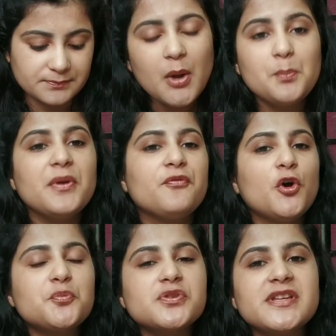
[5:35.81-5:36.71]
Now,
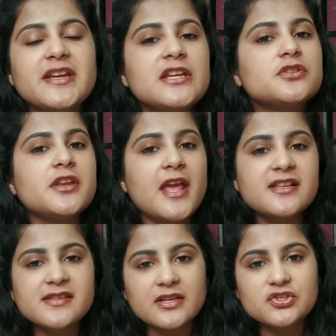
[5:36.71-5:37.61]
before proceeding to the
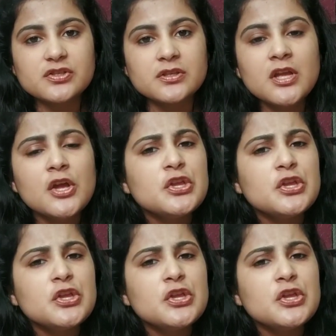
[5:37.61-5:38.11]
next section,